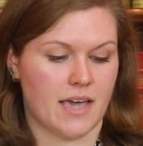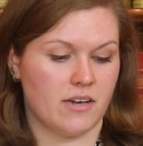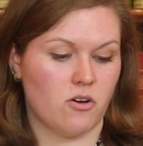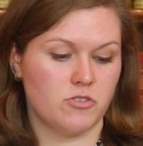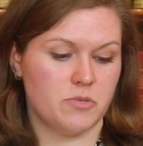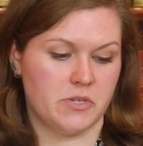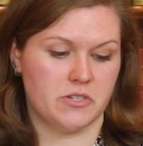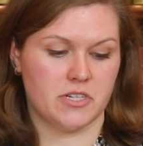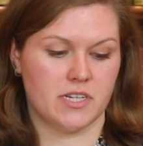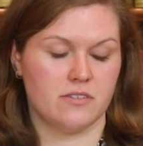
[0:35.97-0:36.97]
a
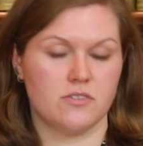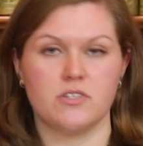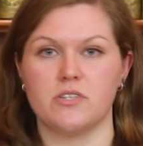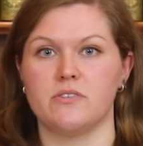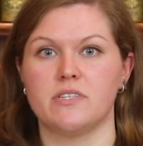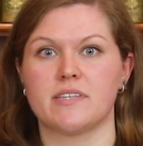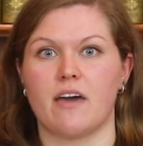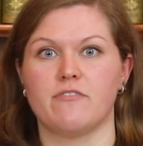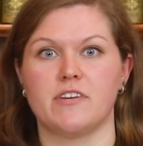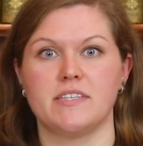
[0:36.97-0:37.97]
contribution to
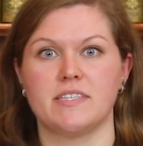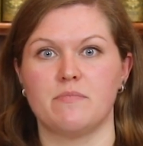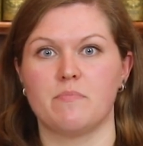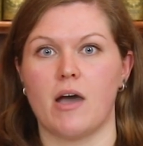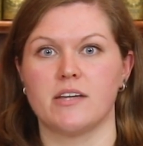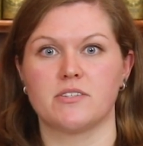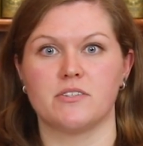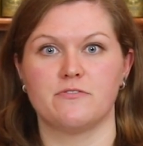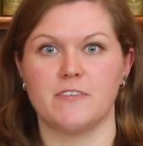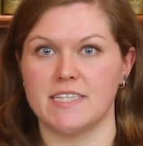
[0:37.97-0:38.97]
discoveries in
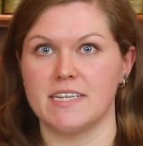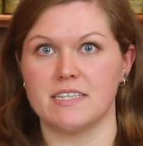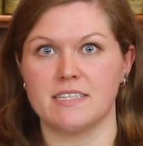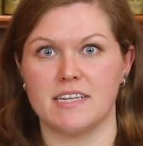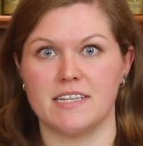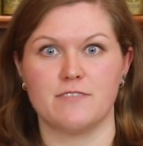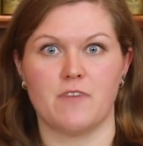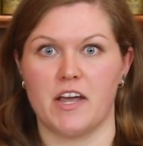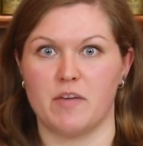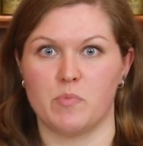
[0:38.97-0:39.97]
particle physics, it's
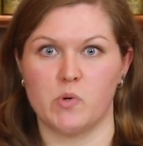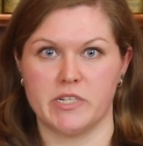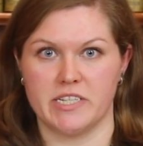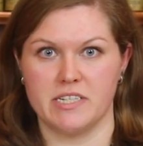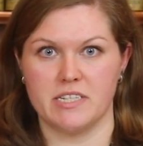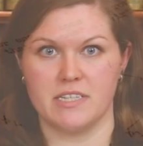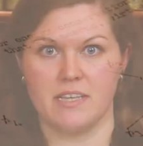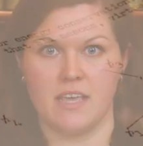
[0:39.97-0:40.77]
very important,